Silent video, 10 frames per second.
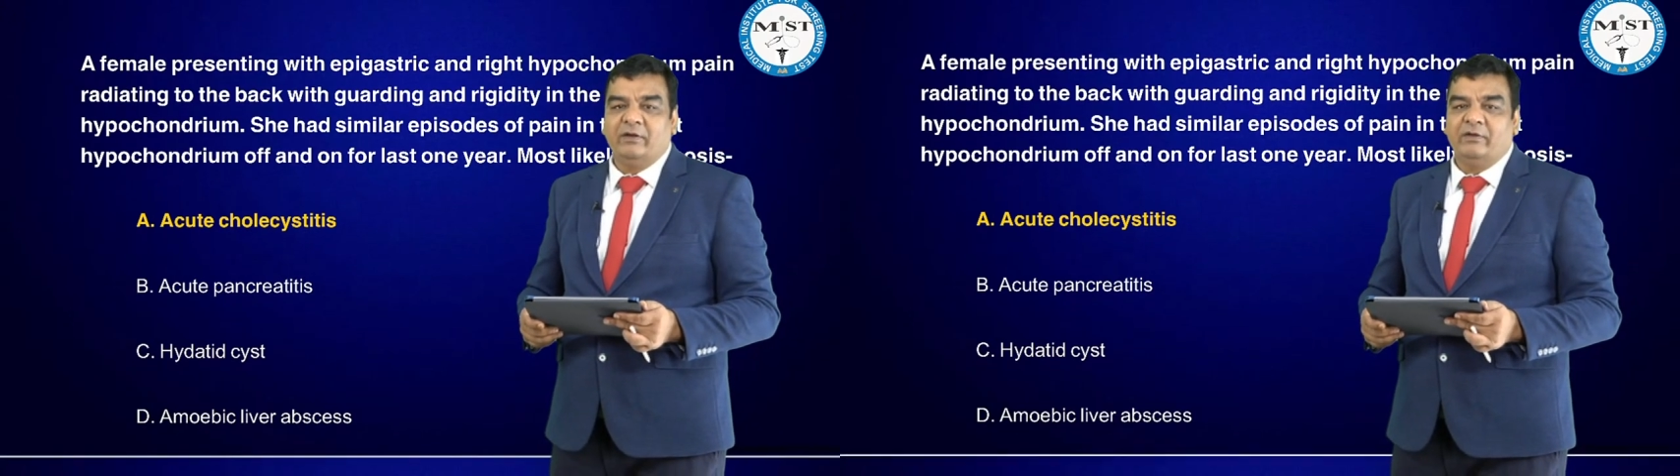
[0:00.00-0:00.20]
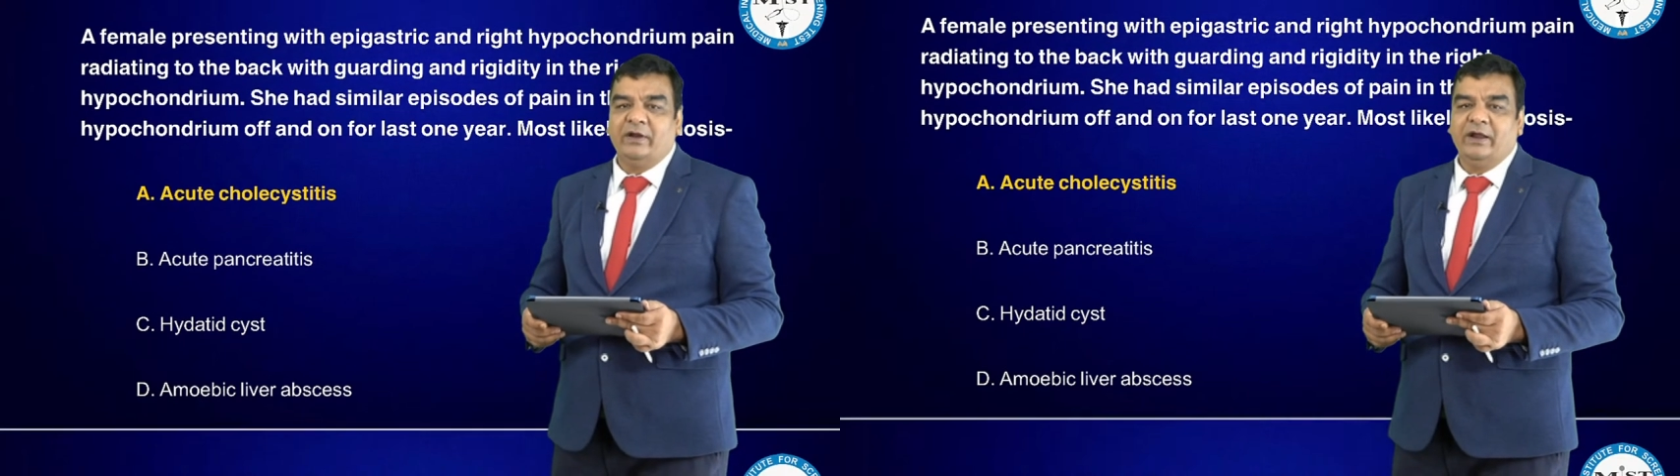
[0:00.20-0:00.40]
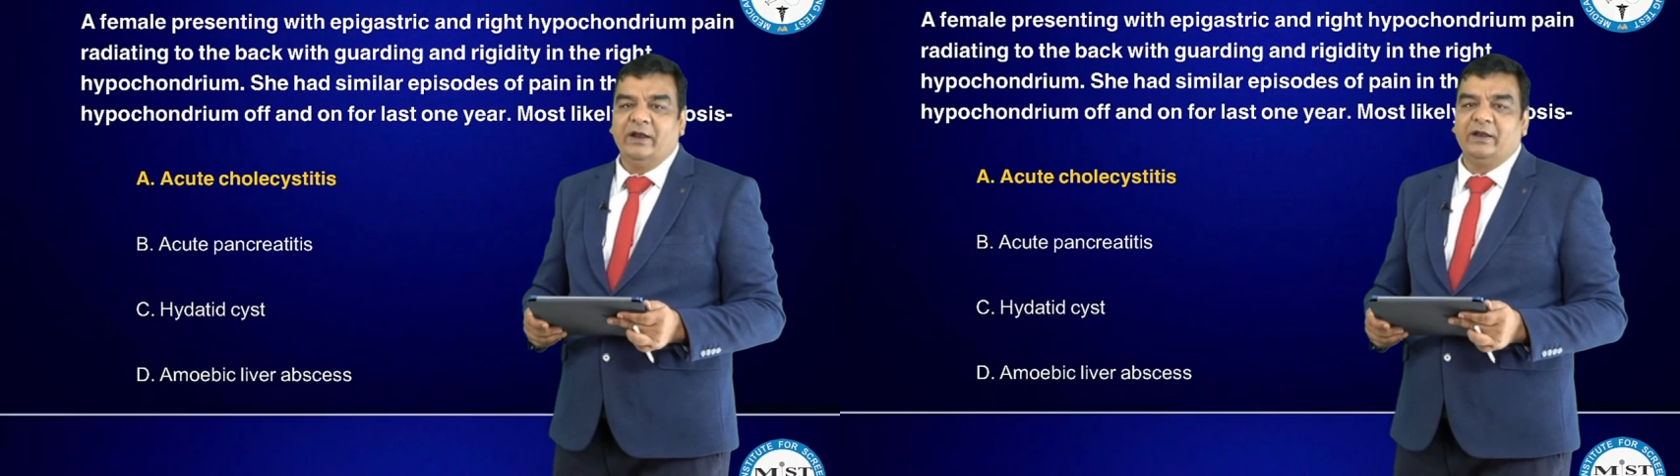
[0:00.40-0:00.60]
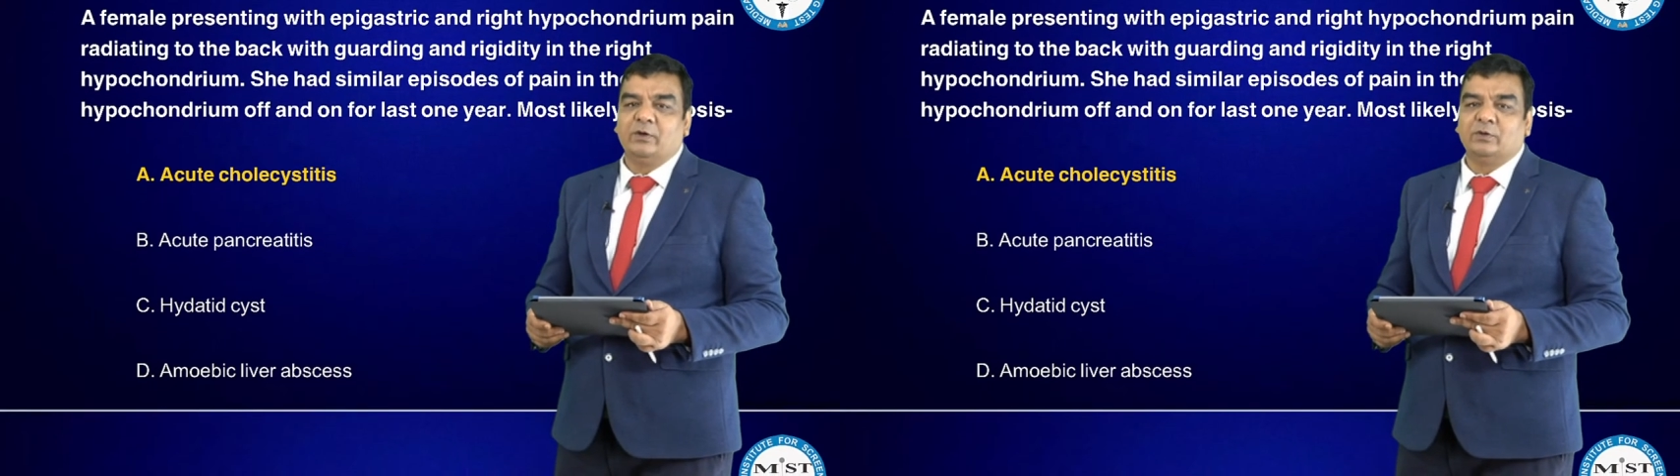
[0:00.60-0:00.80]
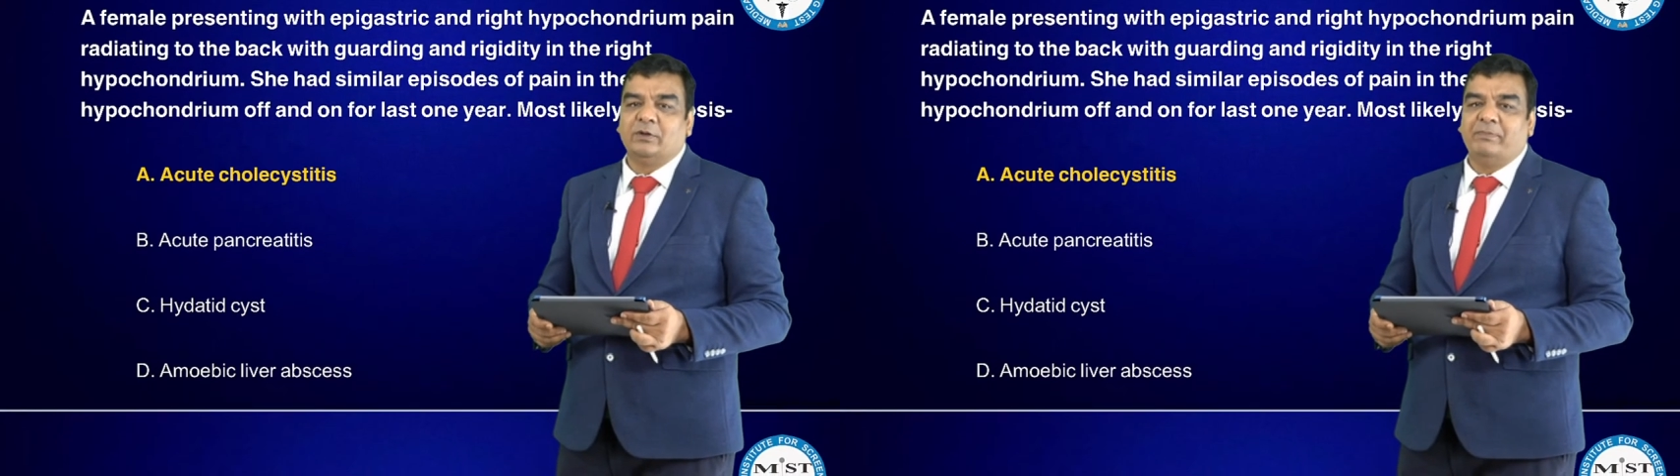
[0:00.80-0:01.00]
radiating
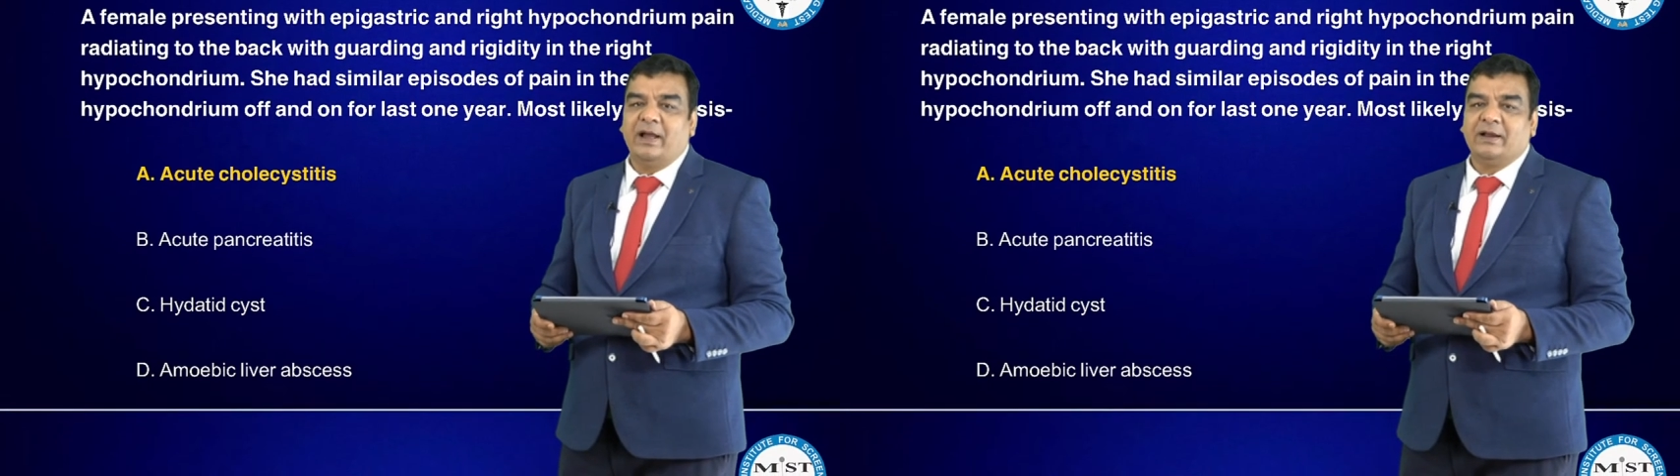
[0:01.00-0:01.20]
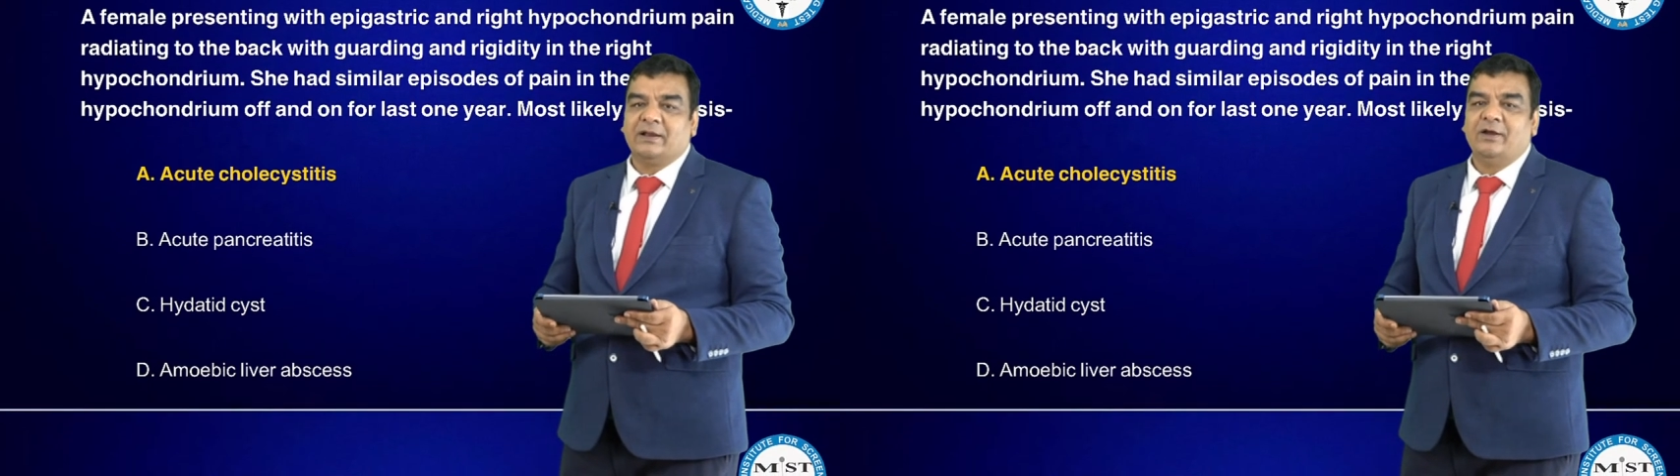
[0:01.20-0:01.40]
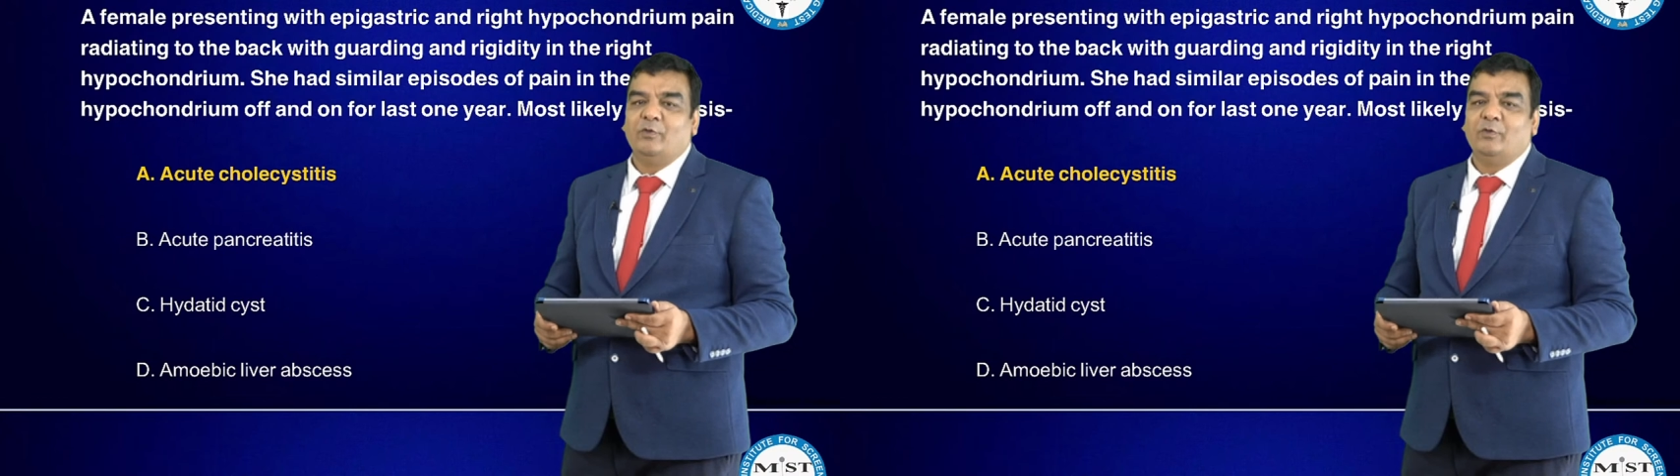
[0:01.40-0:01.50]
to the back